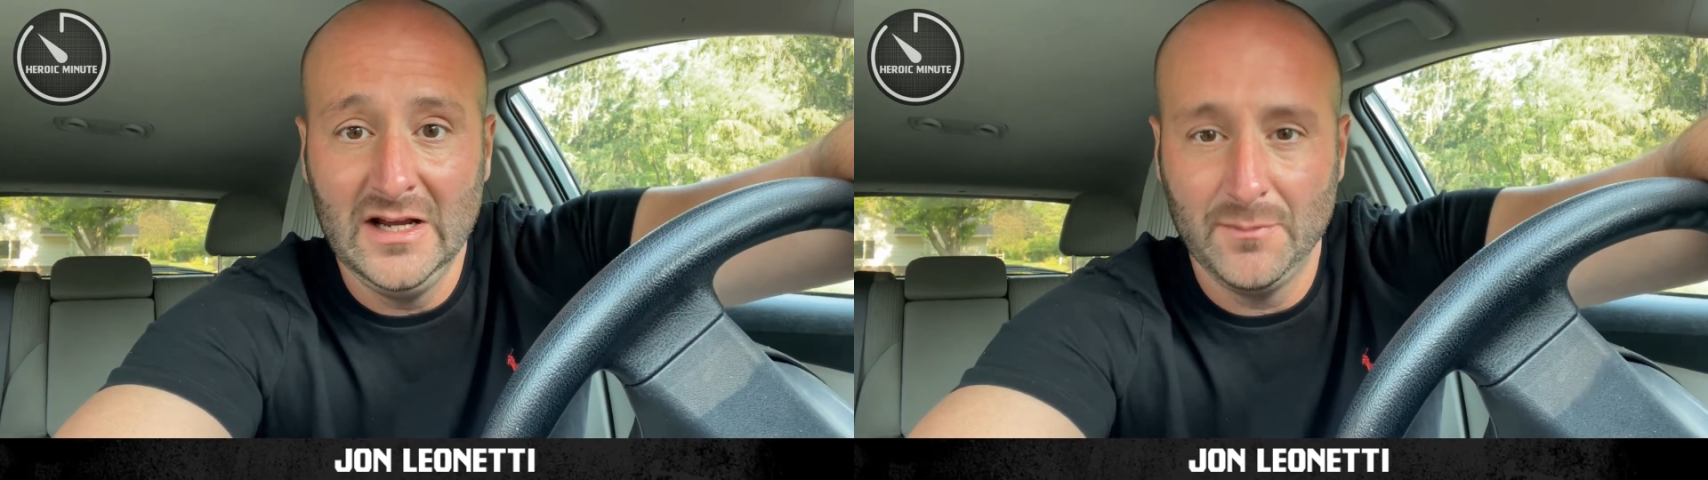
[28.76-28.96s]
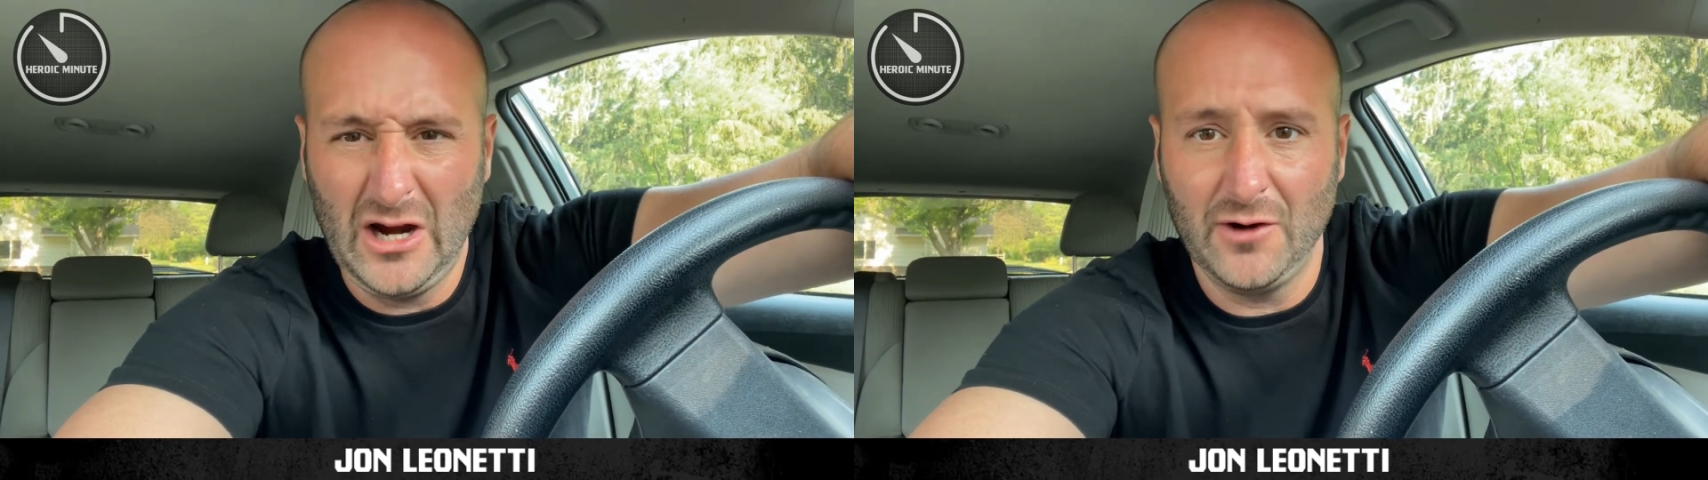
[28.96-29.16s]

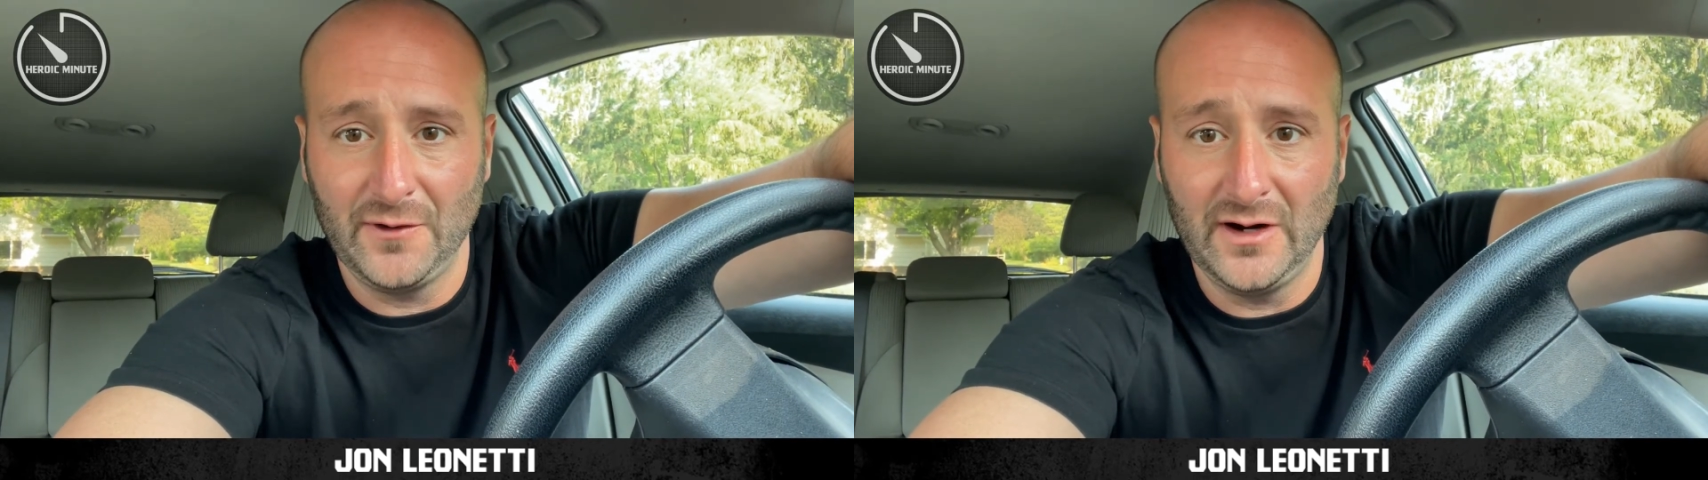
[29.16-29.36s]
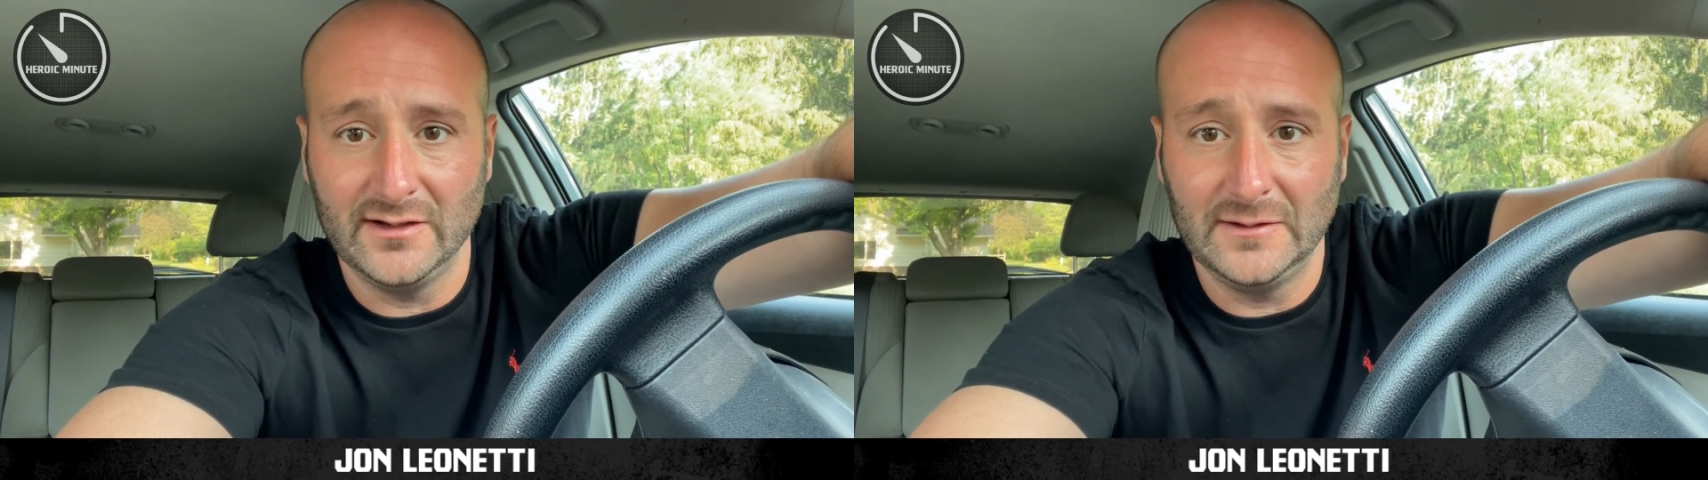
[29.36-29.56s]

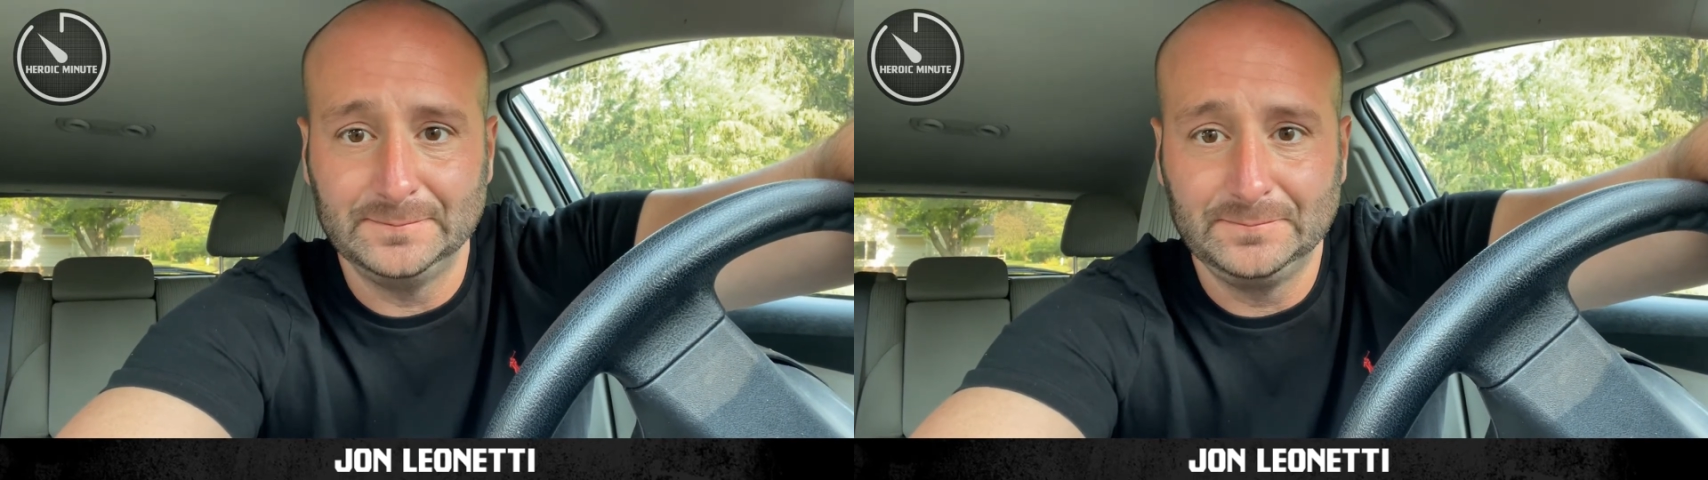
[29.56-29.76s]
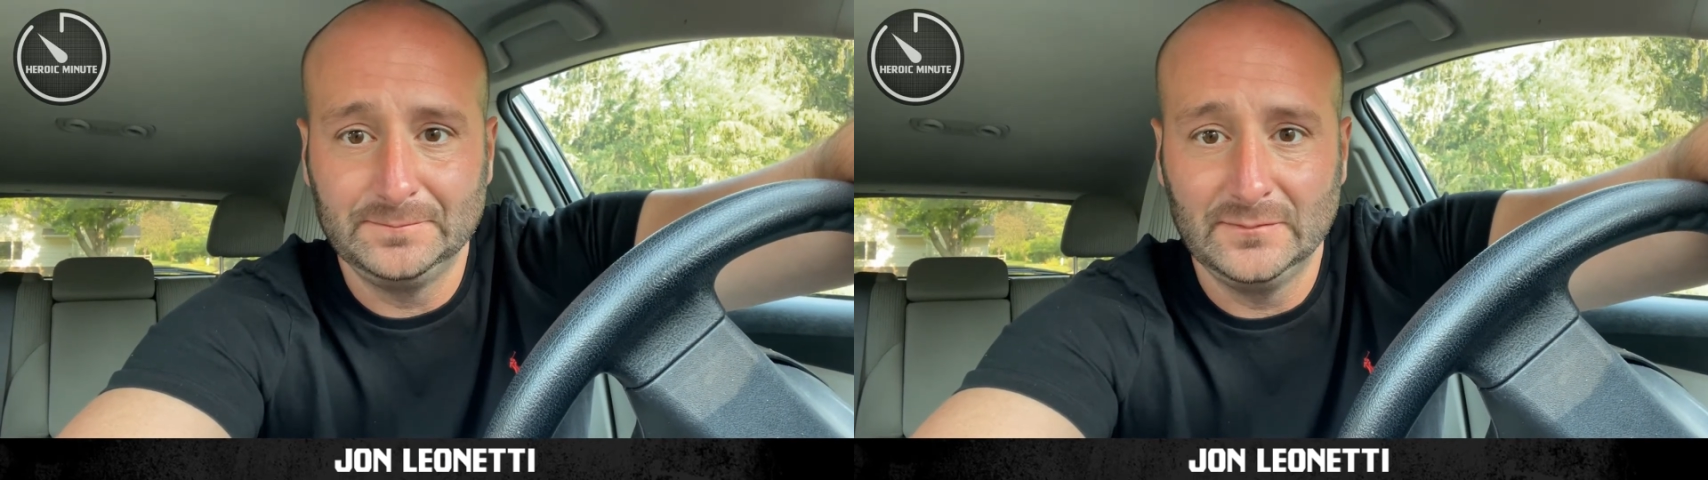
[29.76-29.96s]
Paraphrasing,